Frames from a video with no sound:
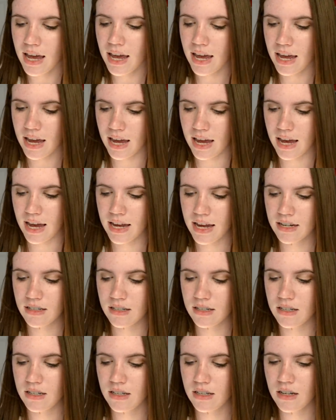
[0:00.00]

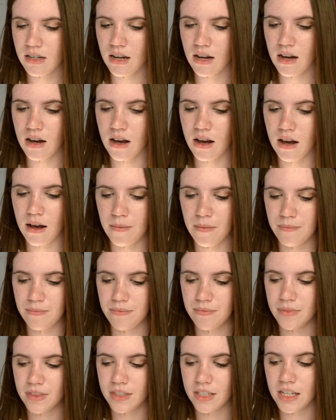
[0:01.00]
And um,
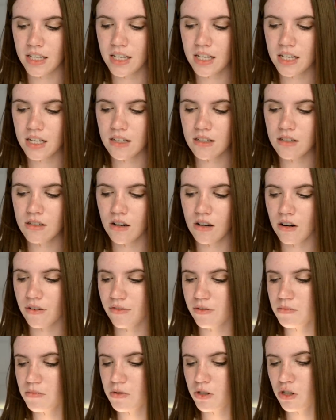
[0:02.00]
these are
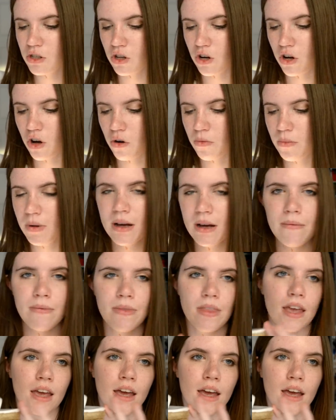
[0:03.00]
from Sonoma,